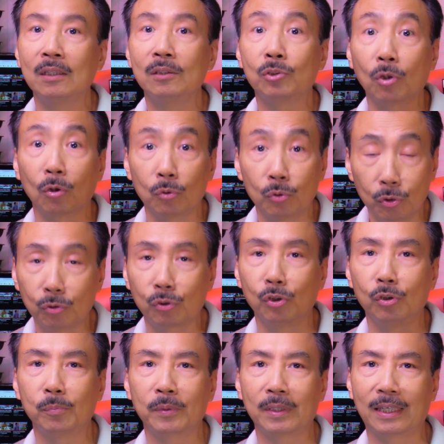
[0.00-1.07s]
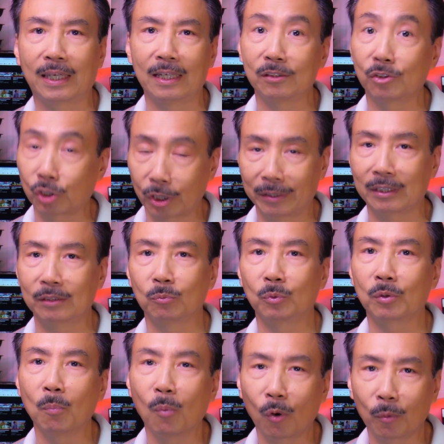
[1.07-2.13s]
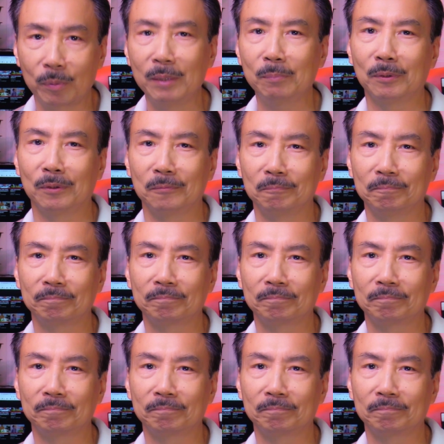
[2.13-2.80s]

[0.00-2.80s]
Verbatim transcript: so YouTube can share it with more people.